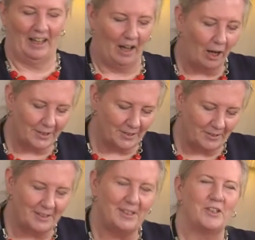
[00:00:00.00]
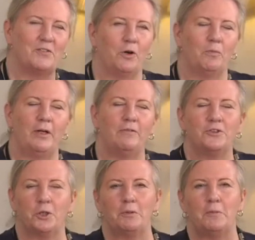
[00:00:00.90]
Also in the sixth form, we have
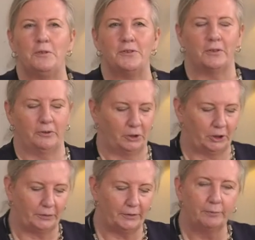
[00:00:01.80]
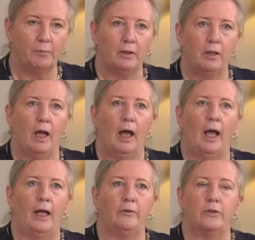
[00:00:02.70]
termly musical shows,
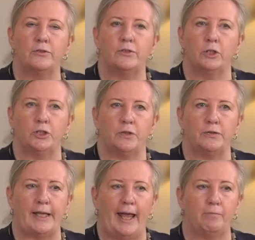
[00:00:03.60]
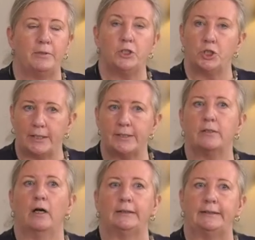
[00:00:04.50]
and those shows can be just
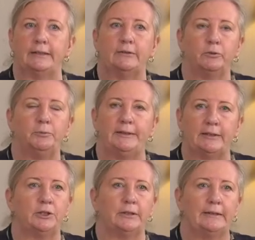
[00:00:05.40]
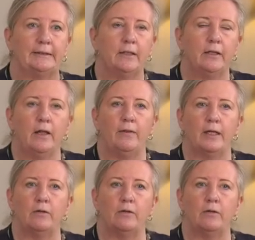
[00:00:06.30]
our sixth form musicians. They